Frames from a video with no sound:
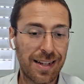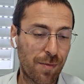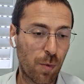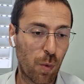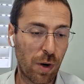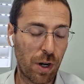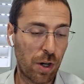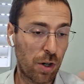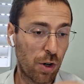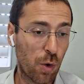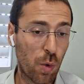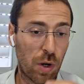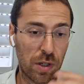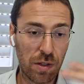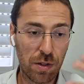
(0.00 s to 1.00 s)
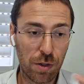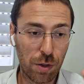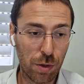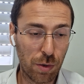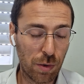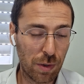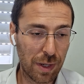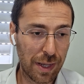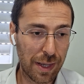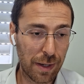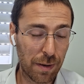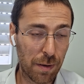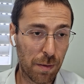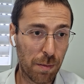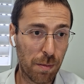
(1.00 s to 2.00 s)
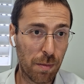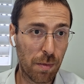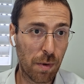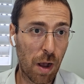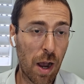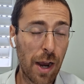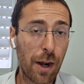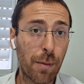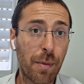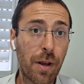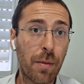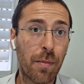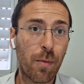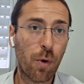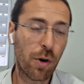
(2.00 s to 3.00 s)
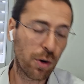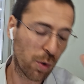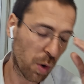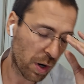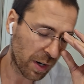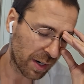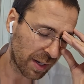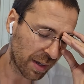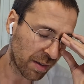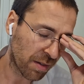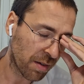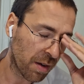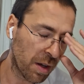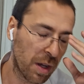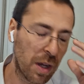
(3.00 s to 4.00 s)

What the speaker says: where you want to hit higher minimum order quantities